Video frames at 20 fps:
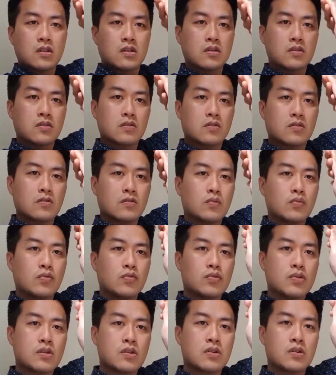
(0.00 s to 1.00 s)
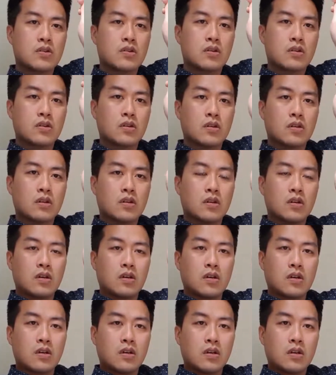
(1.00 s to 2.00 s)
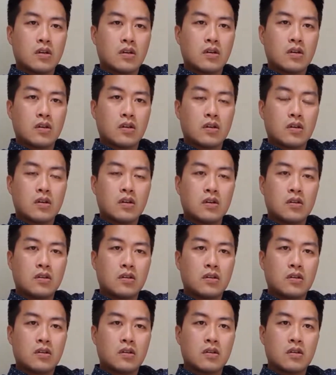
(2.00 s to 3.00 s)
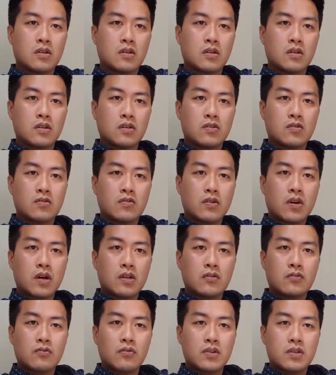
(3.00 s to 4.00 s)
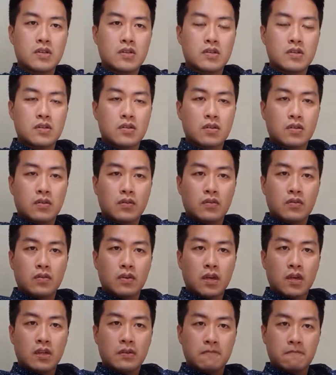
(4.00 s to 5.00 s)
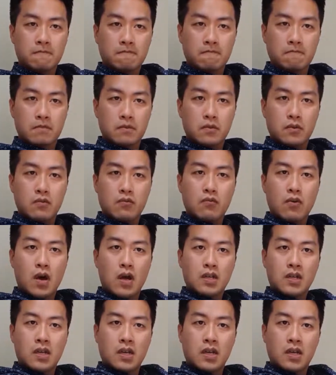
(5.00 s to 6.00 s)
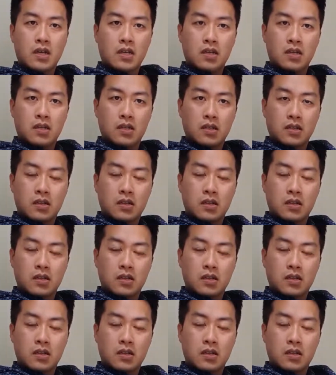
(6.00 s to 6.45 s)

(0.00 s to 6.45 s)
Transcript: So push and try to resist through that right hand